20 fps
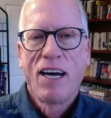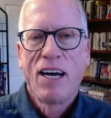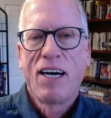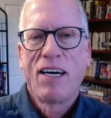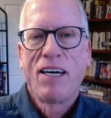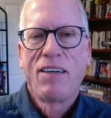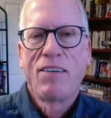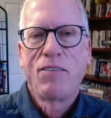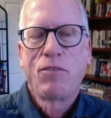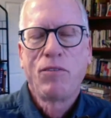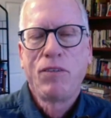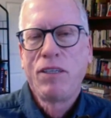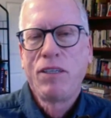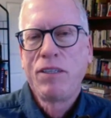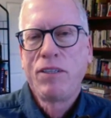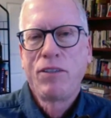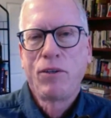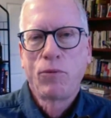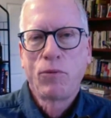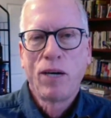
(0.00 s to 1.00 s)
Uh,
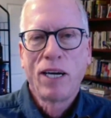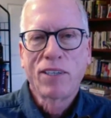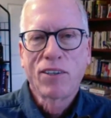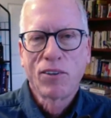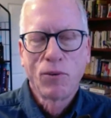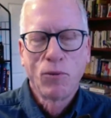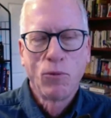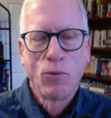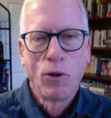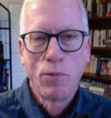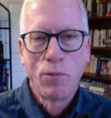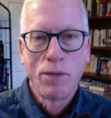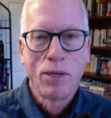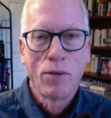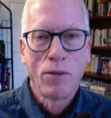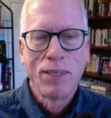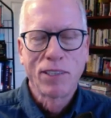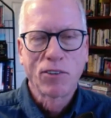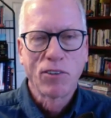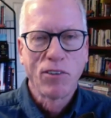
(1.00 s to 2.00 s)
the record warm air
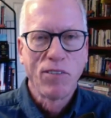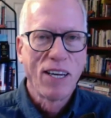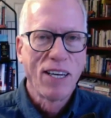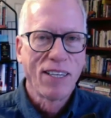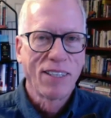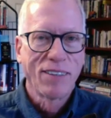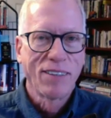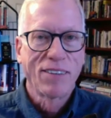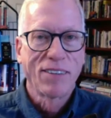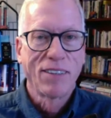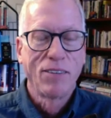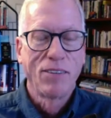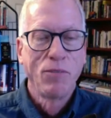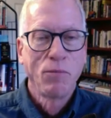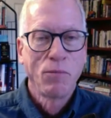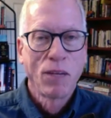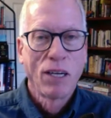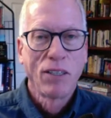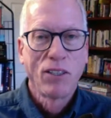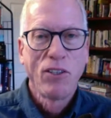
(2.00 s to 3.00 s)
mass we've had is a,
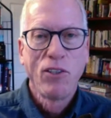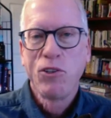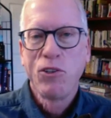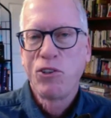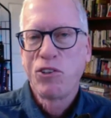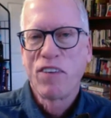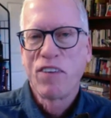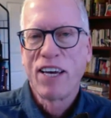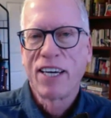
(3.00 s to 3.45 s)
a huge